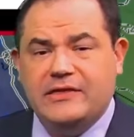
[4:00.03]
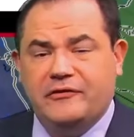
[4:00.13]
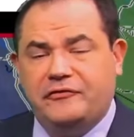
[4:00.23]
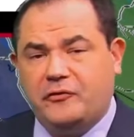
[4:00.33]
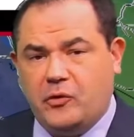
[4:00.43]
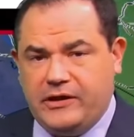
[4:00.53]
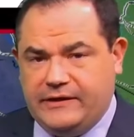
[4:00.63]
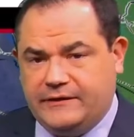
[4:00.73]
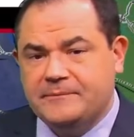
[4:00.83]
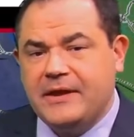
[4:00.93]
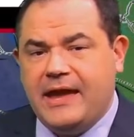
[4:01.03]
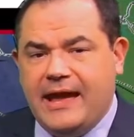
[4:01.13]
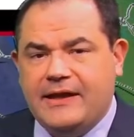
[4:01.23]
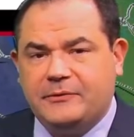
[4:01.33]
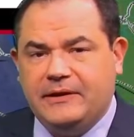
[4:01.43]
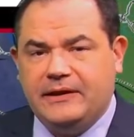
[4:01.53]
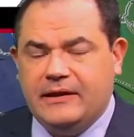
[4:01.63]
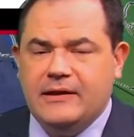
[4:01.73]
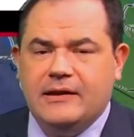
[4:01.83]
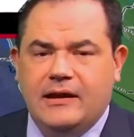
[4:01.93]
40s. As we
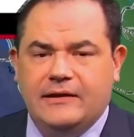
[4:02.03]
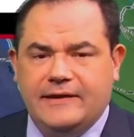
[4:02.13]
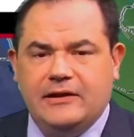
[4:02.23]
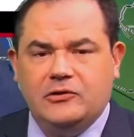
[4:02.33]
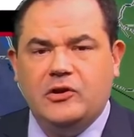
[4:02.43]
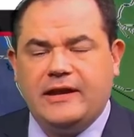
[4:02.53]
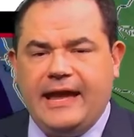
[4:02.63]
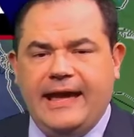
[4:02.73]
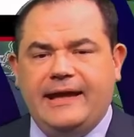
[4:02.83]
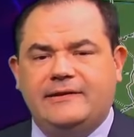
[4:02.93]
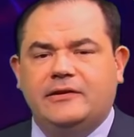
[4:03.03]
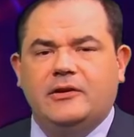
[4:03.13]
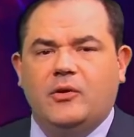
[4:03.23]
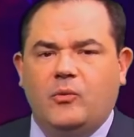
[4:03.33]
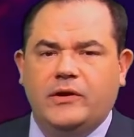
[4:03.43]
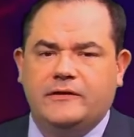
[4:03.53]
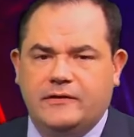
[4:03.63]
take a look at what